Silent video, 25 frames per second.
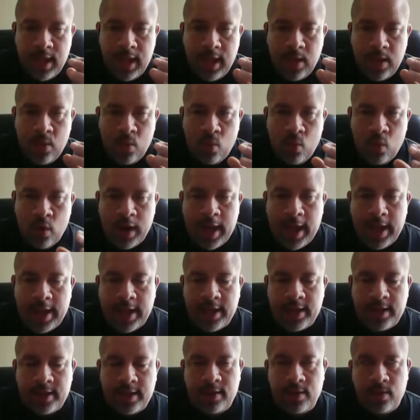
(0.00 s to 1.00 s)
What
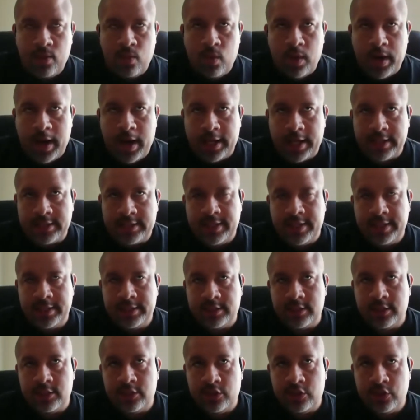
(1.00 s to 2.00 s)
I tend
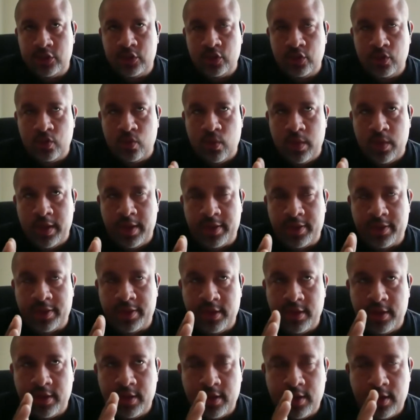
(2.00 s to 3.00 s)
to do with
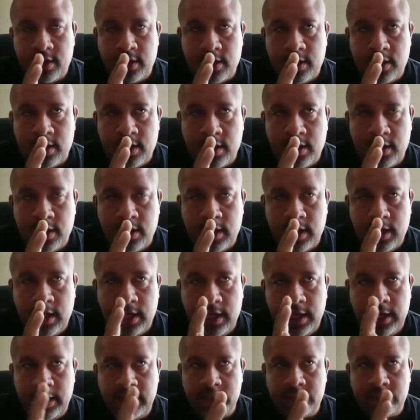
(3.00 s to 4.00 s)

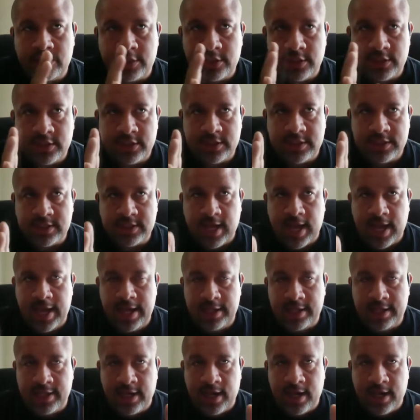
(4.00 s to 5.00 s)
each
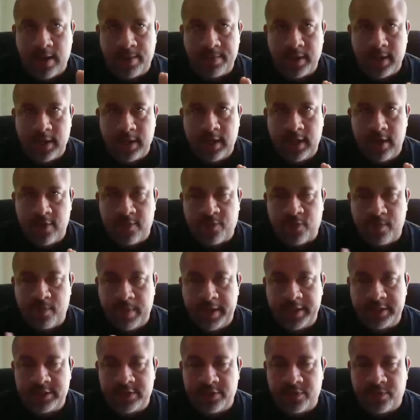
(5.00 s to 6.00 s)
site that I'm getting
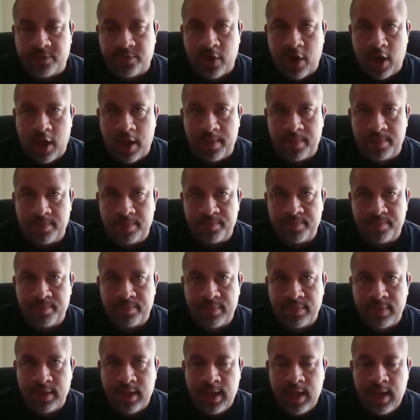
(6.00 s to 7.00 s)
information from,
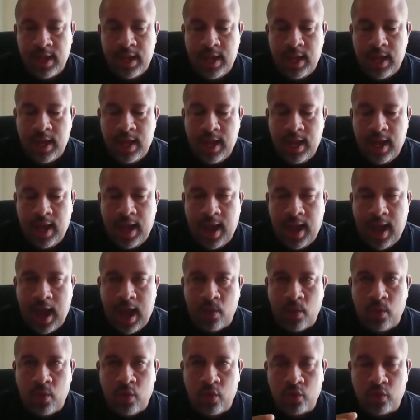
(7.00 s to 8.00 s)
I
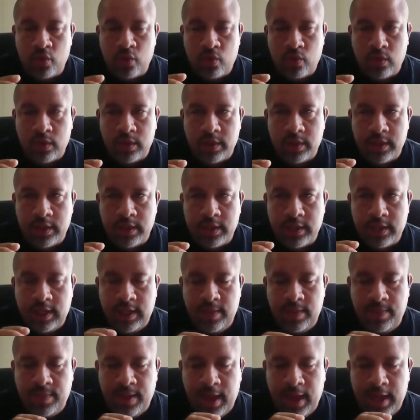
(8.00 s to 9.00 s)
will
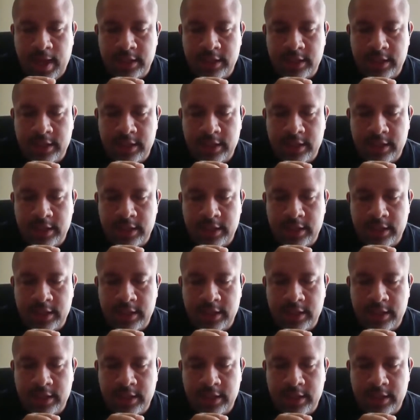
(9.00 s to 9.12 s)
keep a